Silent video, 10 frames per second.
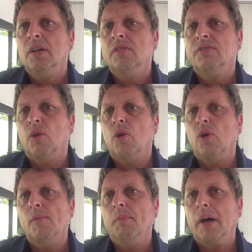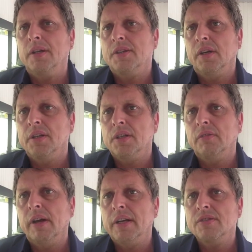for my eternity
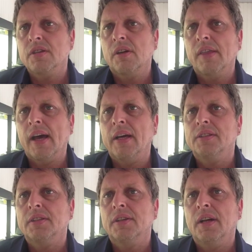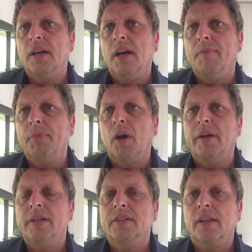ring, so that not
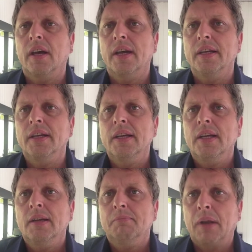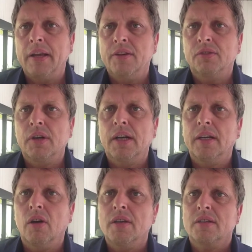only do they blend really
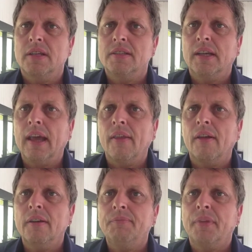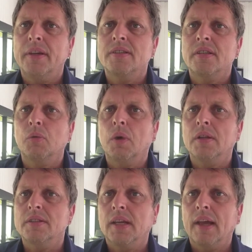nicely together, they sit
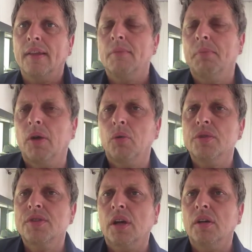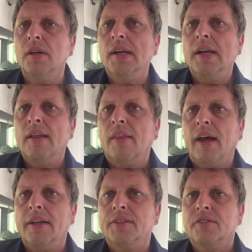well together, but also
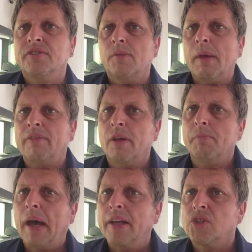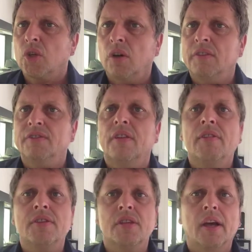that from every batch of,
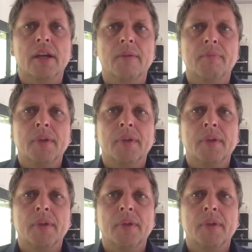say, a